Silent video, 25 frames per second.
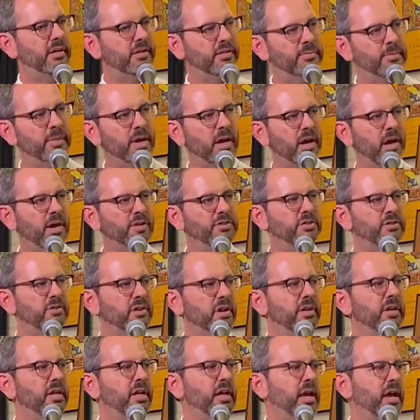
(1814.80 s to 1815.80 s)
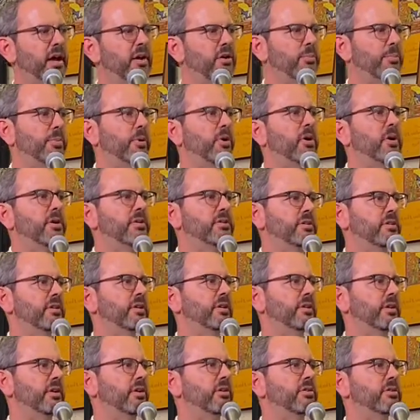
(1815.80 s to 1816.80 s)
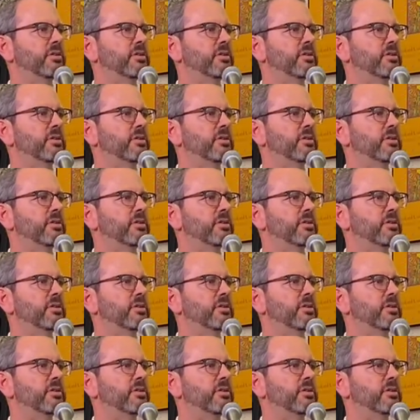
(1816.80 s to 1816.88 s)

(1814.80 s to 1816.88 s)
It's my Australian counterparts to do.